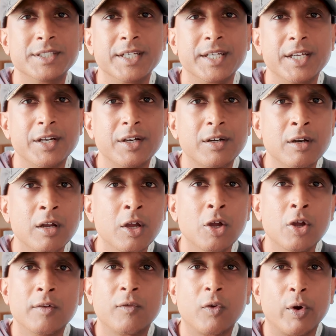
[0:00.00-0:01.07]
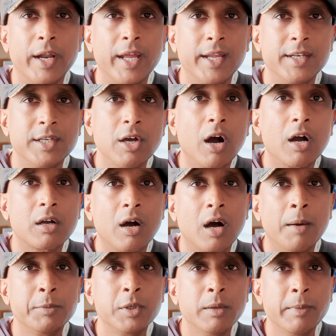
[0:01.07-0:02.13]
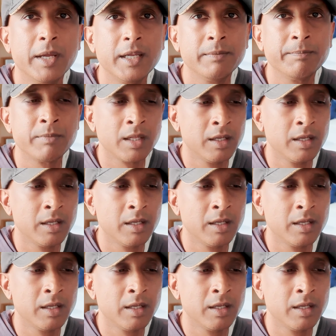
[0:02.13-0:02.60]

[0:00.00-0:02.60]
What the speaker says: a year for a .com domain.